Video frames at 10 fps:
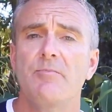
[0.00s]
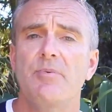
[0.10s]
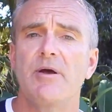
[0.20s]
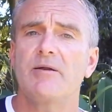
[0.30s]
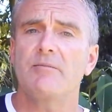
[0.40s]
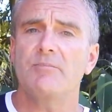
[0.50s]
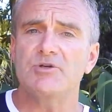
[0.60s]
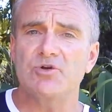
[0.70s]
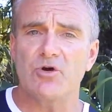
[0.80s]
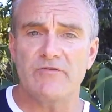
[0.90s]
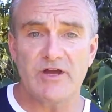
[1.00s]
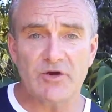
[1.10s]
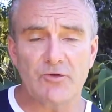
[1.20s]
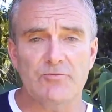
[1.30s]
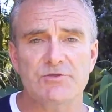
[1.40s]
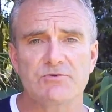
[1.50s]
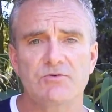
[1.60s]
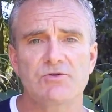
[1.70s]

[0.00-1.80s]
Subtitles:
but majority of our groups